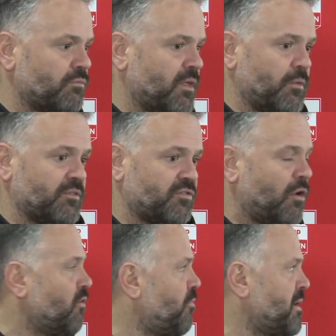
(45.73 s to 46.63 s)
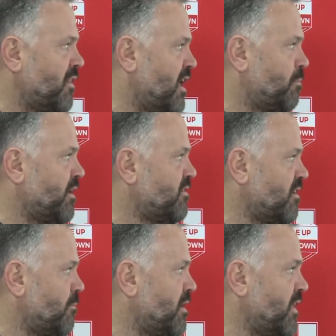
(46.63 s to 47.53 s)
they would have started for me in a lot of
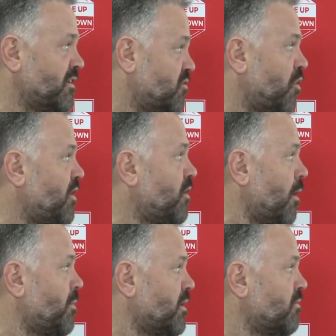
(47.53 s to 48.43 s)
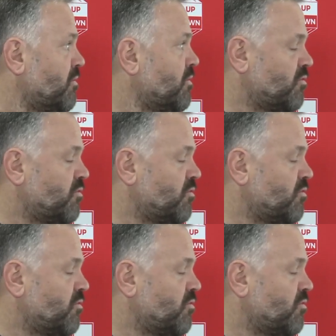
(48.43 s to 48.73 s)
places I've been. They can start here, I believe.